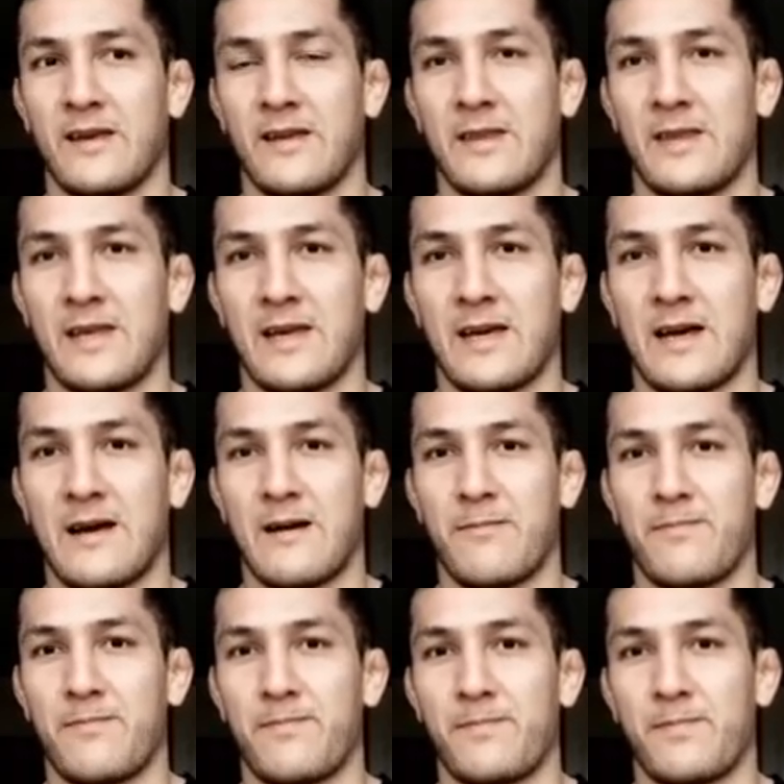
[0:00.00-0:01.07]

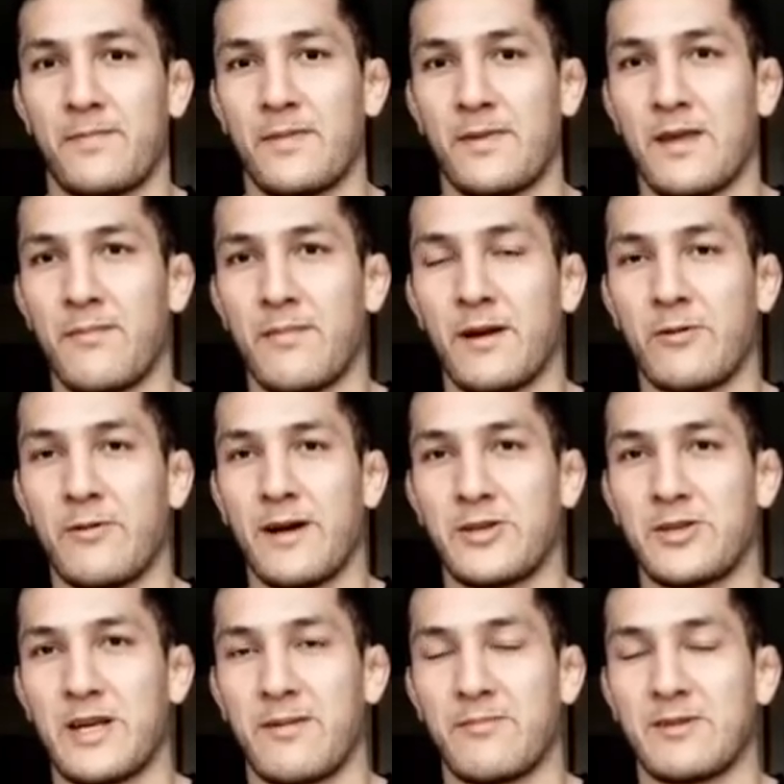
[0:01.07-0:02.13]
Their middleweight
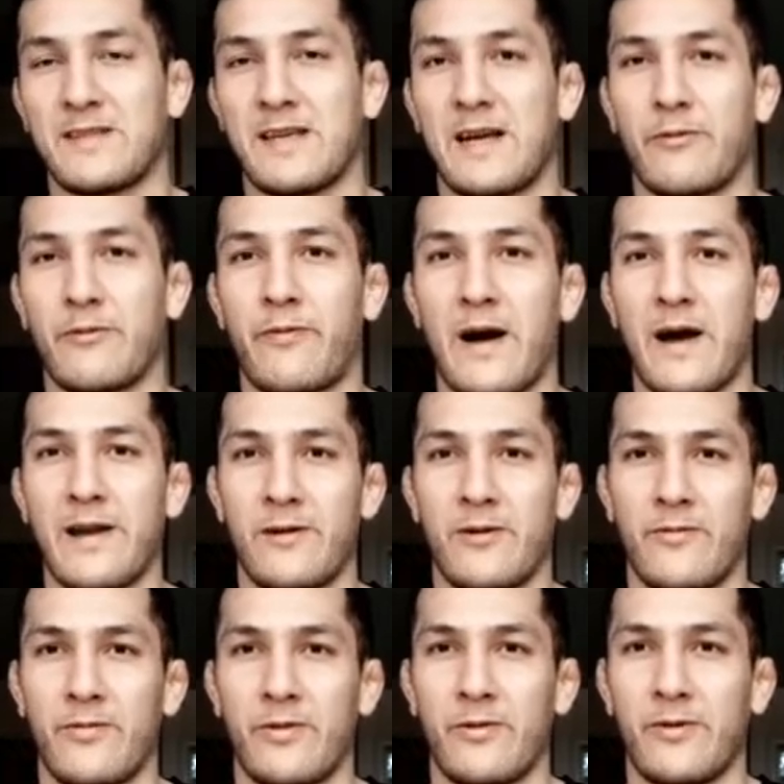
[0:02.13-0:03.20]
champ just had a fight
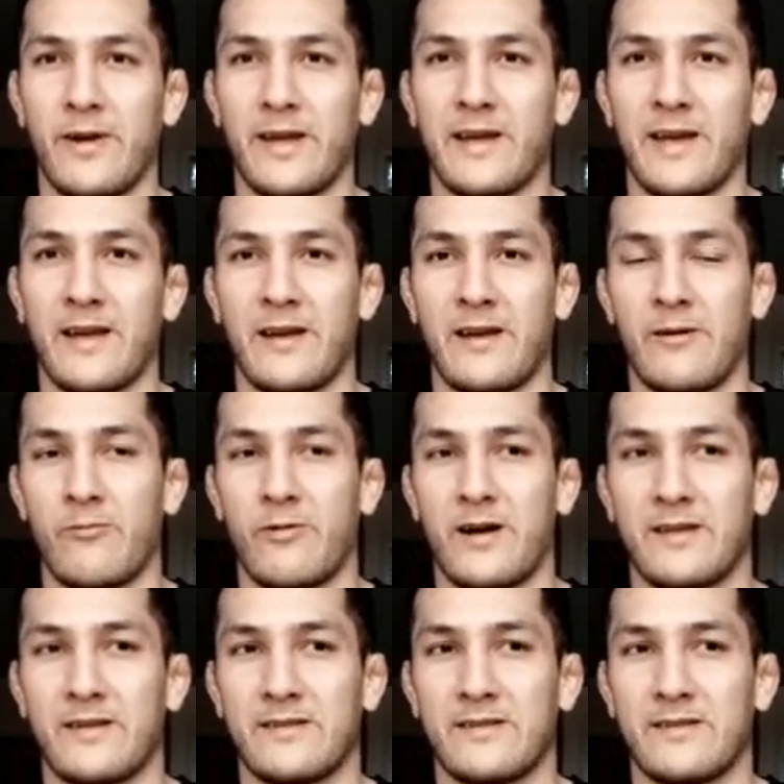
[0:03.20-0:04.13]
over the weekend and he won.